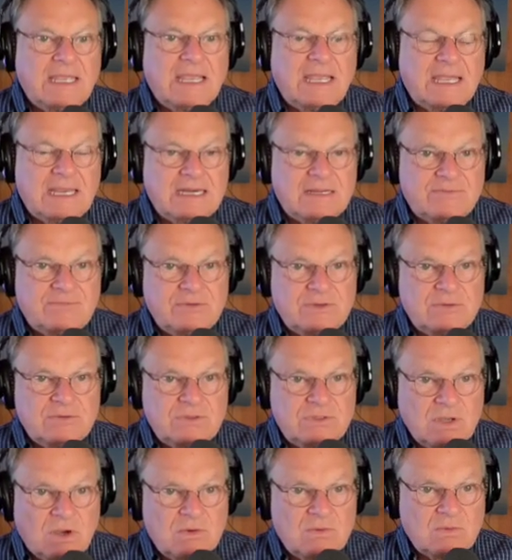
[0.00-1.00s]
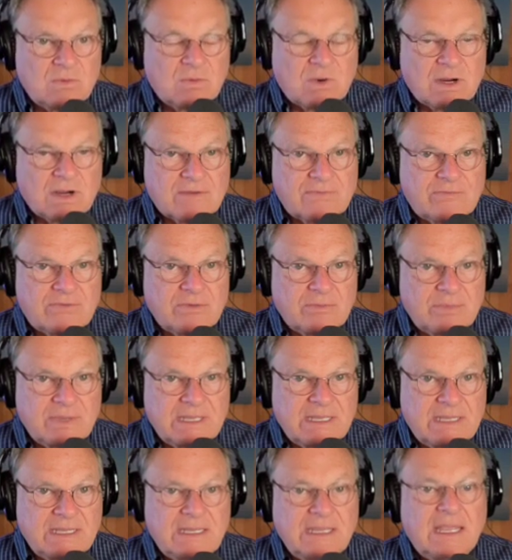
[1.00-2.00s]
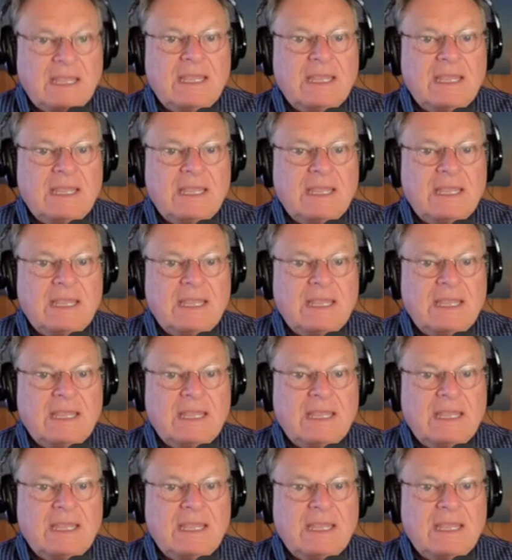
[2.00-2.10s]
And if you don't work for me